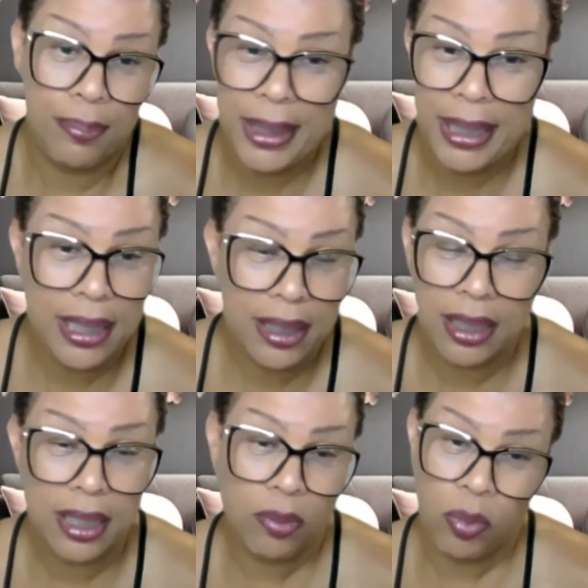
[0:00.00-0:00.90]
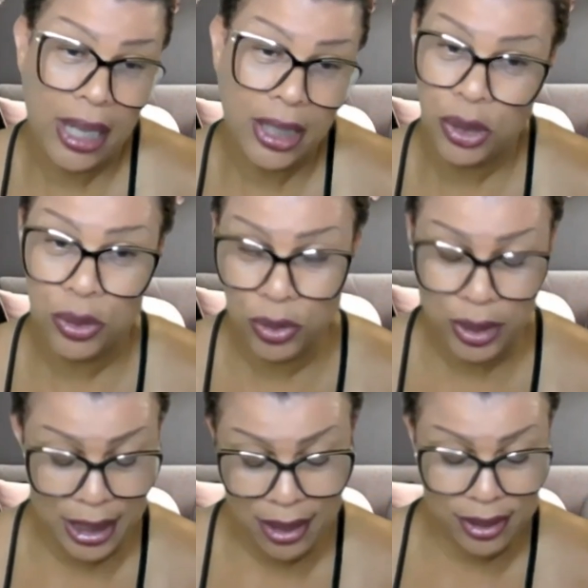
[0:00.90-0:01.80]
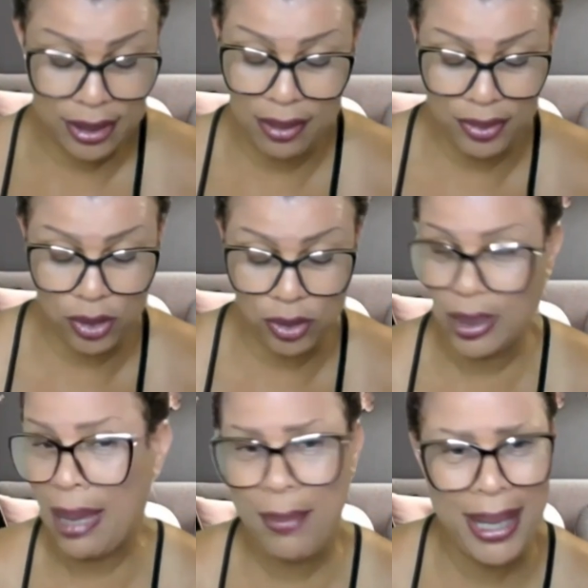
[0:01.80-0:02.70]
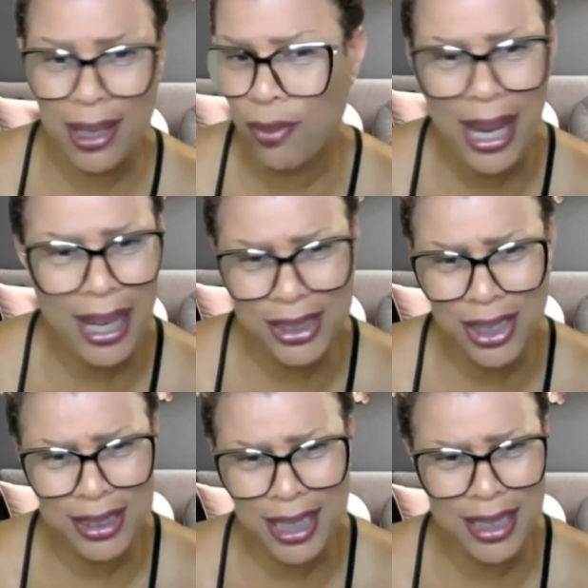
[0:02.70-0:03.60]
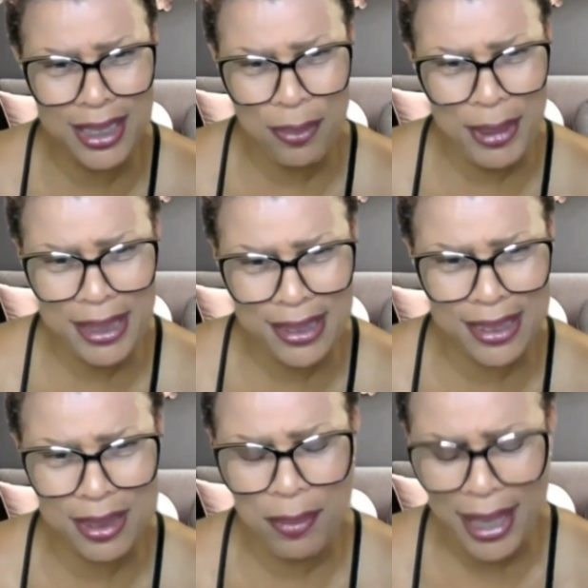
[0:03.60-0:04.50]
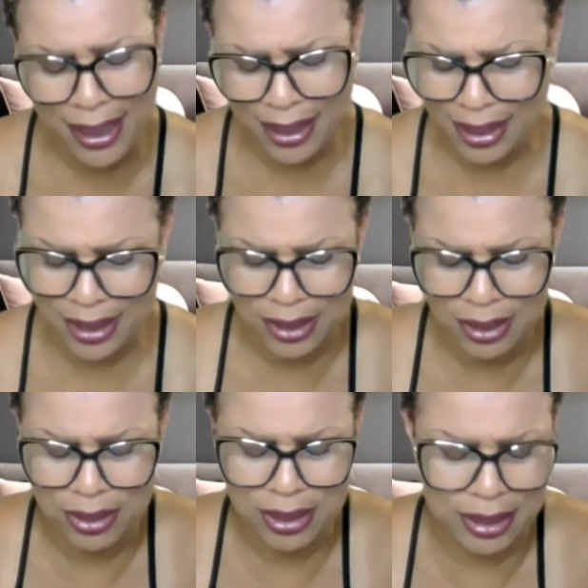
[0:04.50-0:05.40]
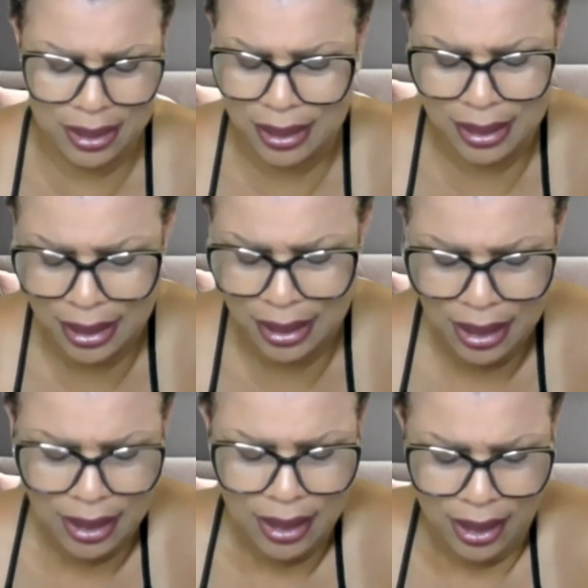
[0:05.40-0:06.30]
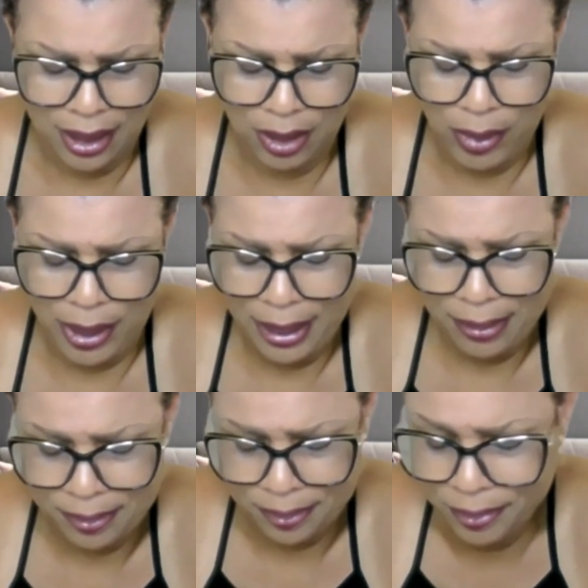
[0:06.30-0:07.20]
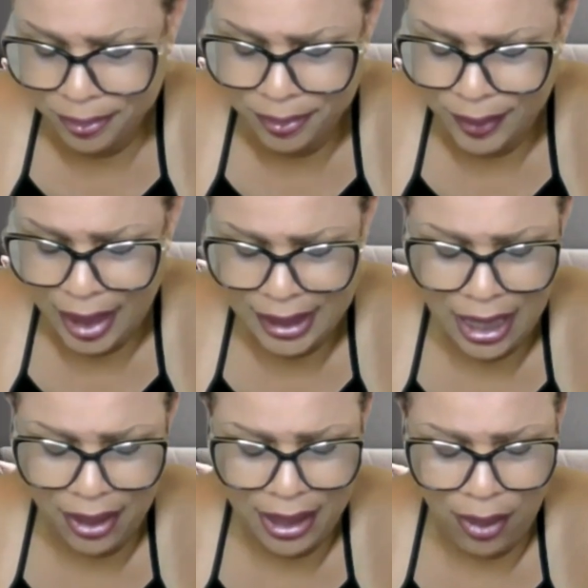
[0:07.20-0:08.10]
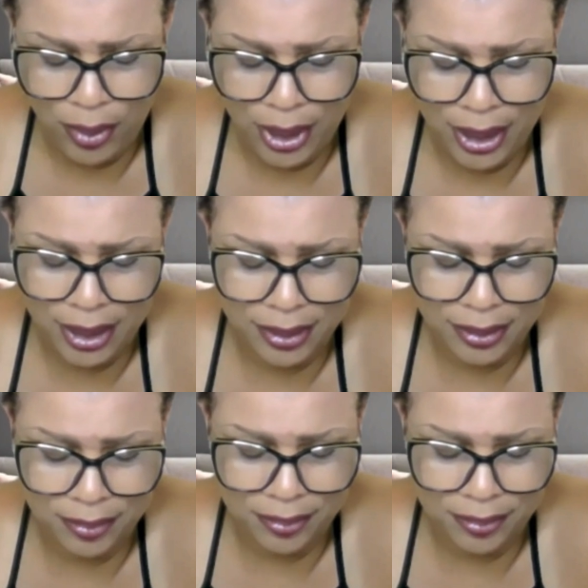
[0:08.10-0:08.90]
I mean, watch who you tell stuff to. Not Megan. Why are y'all telling your business to Megan? That's so silly. Anyway, that's how that went.